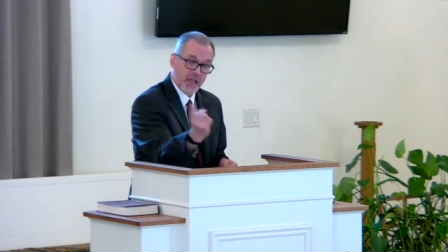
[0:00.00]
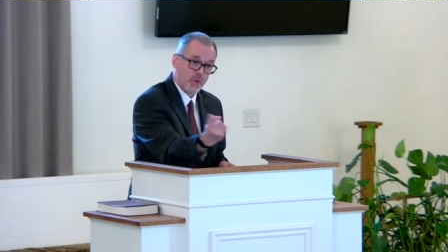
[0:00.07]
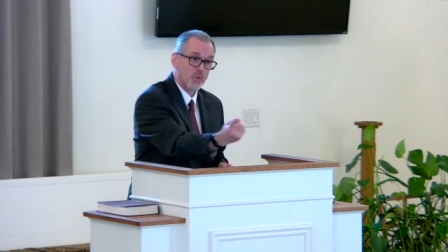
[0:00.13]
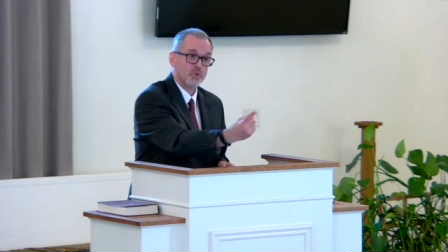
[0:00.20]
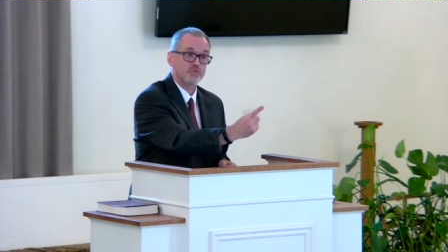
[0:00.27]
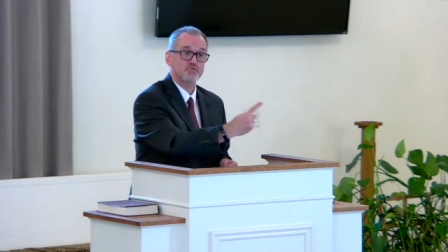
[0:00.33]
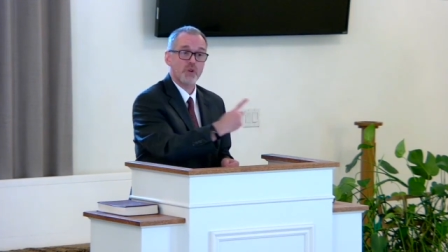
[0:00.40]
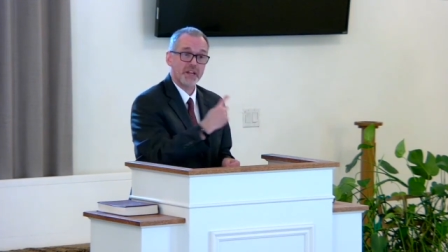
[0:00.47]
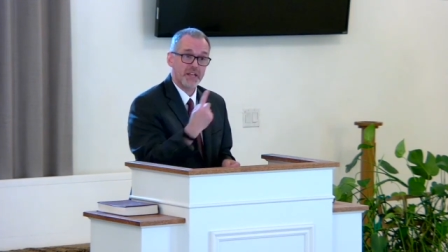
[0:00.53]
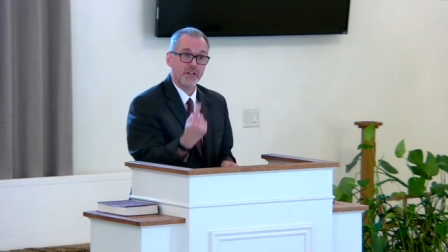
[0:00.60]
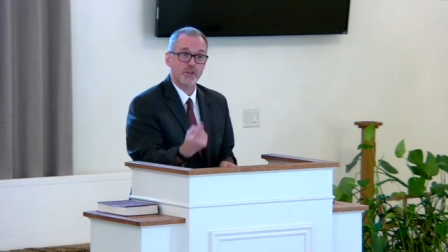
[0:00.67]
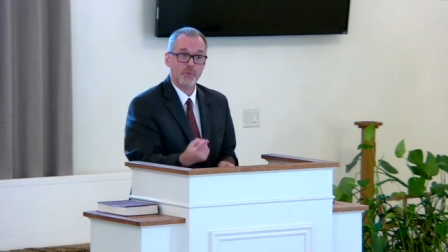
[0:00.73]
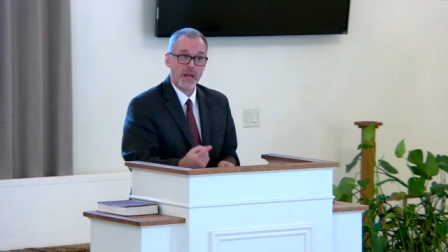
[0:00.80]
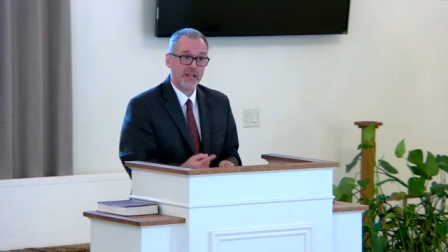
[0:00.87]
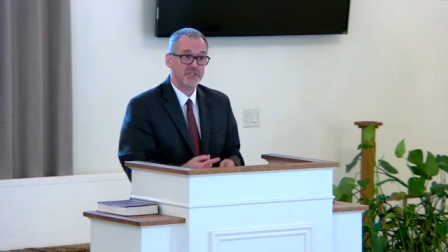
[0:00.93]
they were
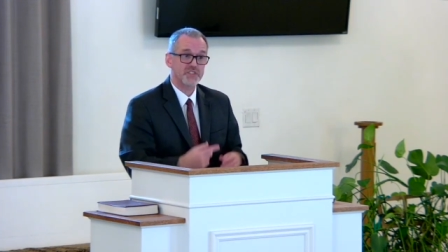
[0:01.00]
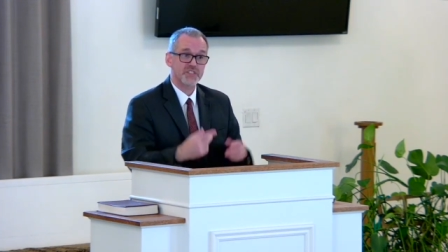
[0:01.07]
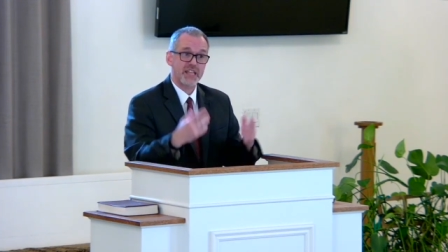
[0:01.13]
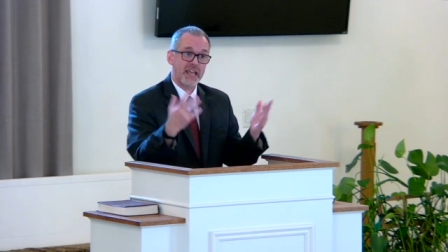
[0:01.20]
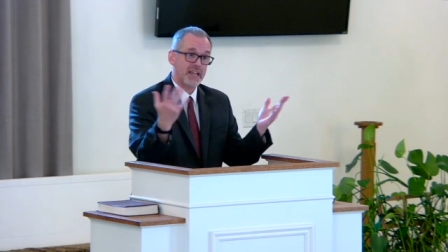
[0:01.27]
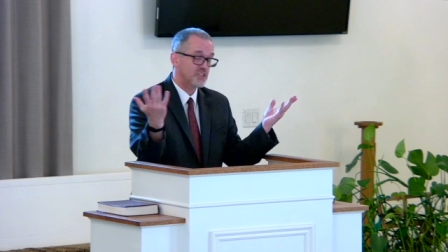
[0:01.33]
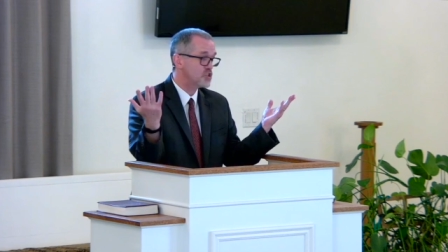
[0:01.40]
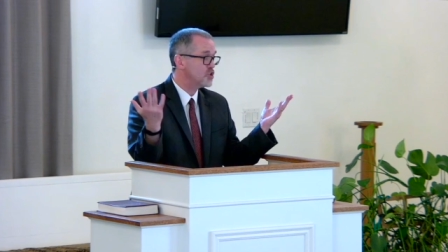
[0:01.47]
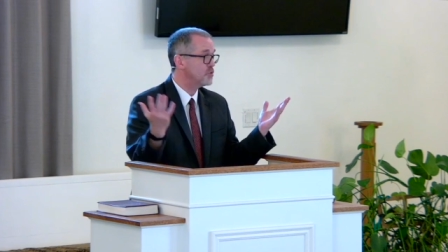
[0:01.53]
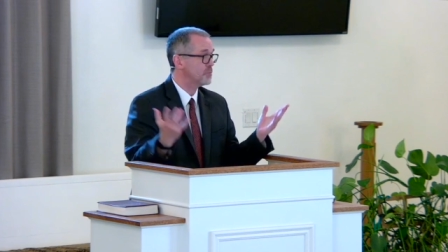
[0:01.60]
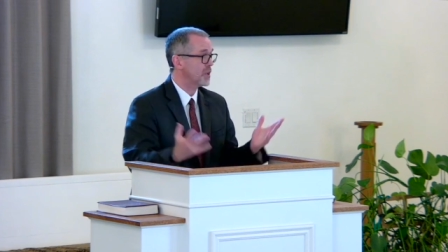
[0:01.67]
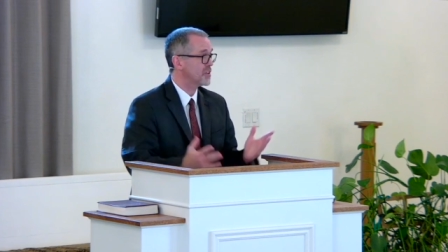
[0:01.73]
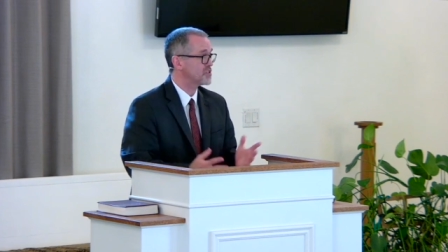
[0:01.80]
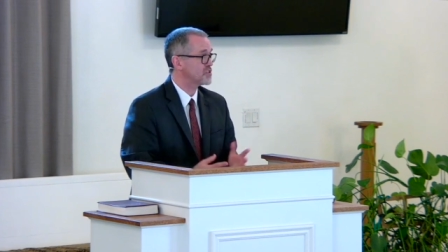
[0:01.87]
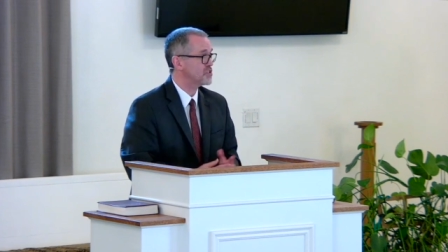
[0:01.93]
running around saying 2
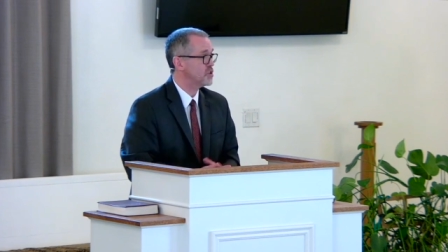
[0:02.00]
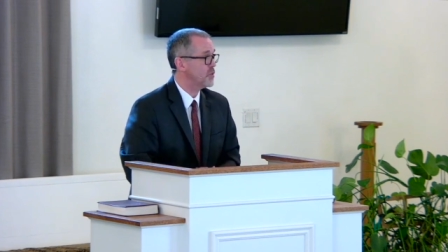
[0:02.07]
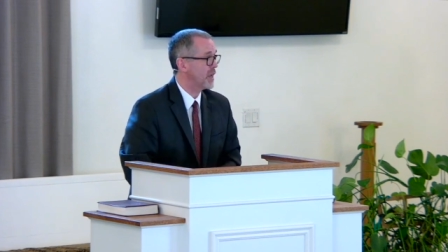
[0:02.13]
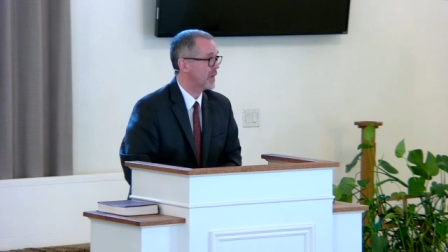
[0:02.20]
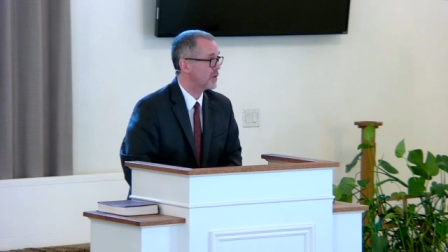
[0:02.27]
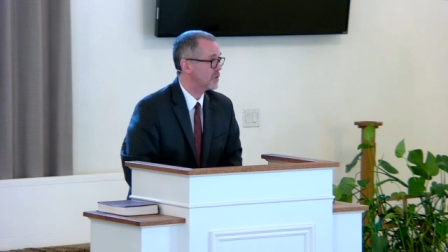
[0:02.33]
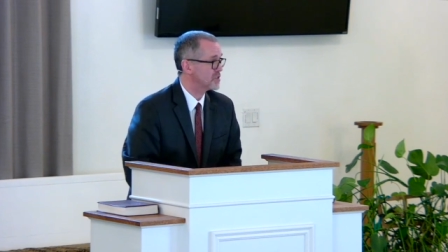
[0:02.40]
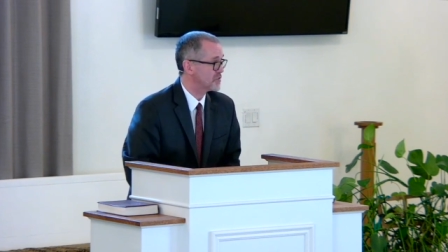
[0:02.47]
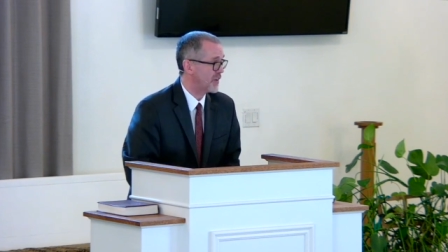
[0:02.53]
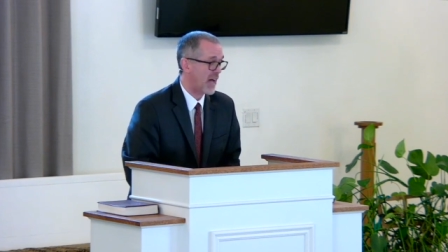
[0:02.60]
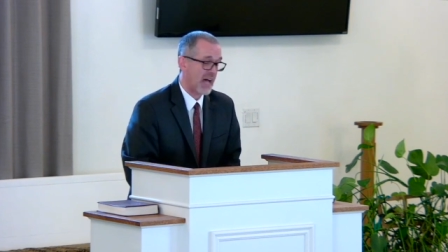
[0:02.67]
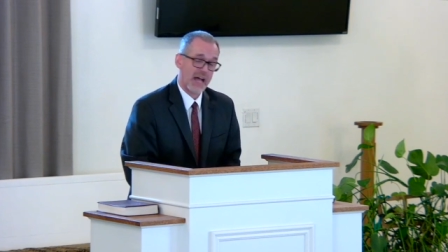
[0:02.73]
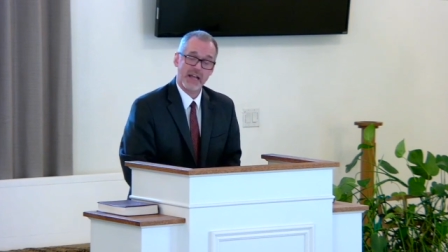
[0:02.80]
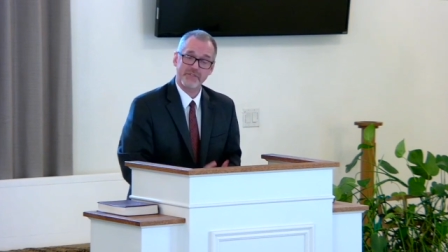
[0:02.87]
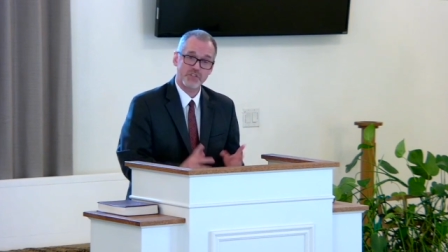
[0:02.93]
plus 2 equals
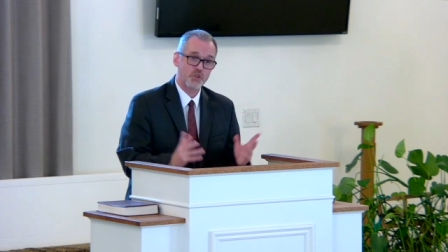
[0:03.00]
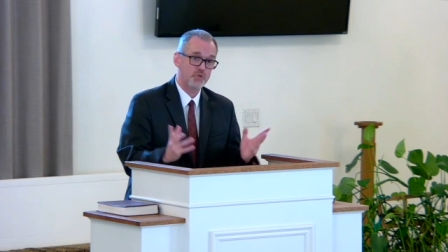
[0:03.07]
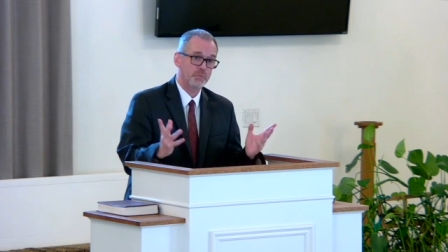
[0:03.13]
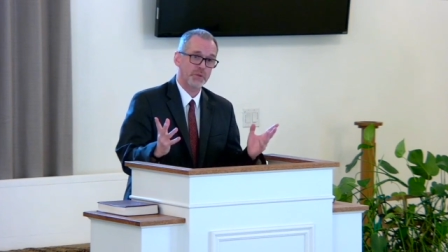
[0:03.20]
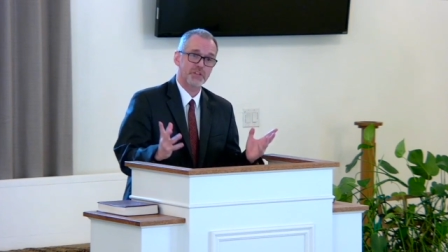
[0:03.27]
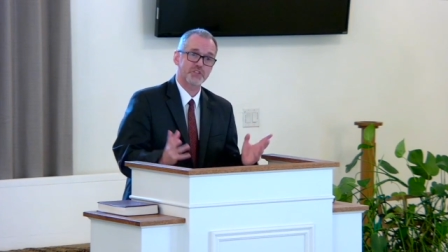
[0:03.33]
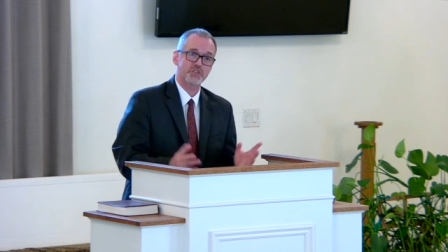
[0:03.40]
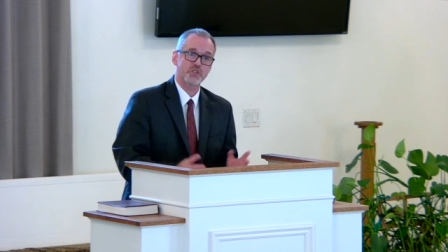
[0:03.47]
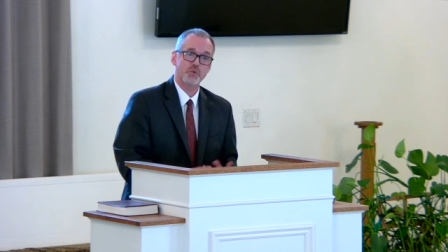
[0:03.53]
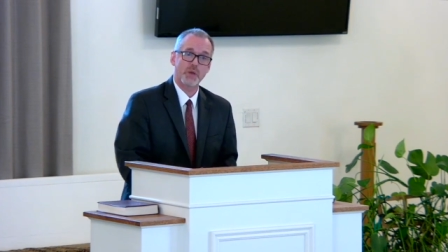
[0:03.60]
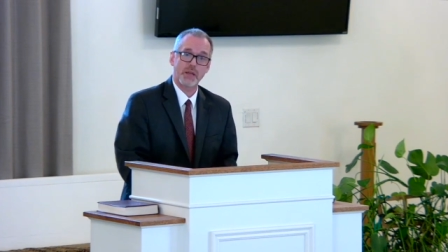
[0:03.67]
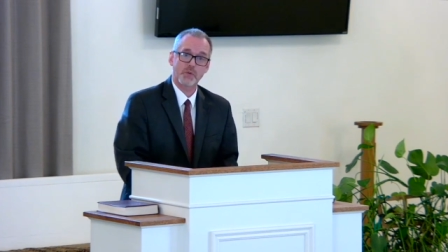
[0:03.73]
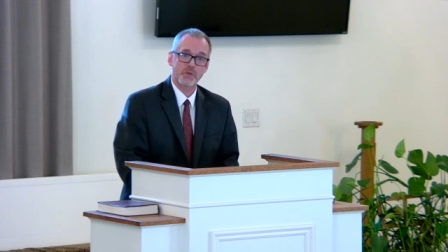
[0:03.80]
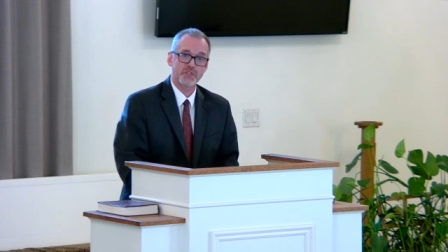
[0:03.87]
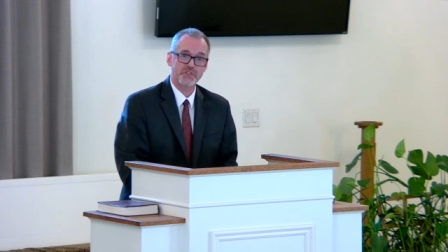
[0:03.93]
5, 2 plus 2
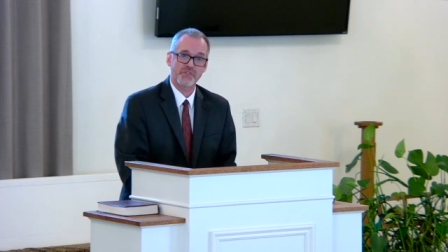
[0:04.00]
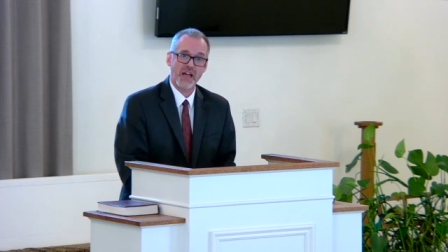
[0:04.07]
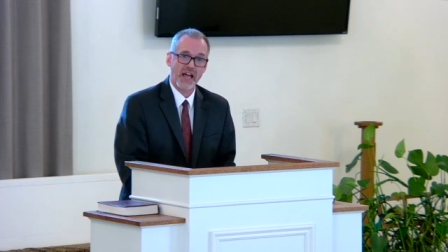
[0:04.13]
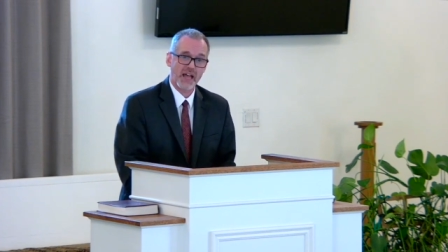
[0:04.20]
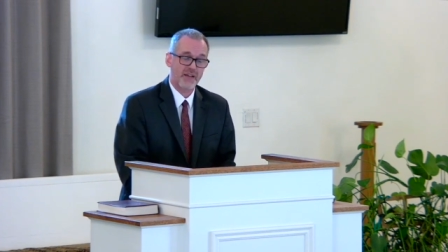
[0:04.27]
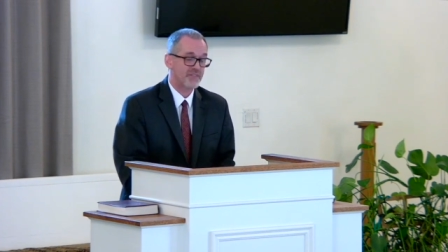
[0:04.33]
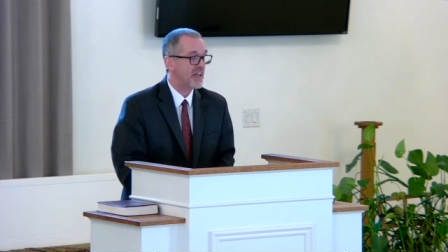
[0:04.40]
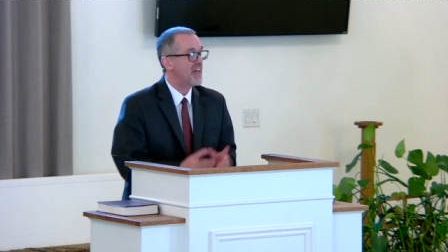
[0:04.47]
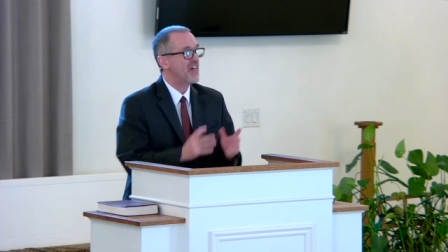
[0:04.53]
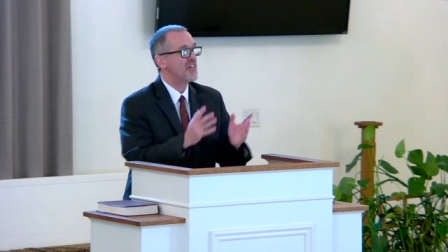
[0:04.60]
equals 5,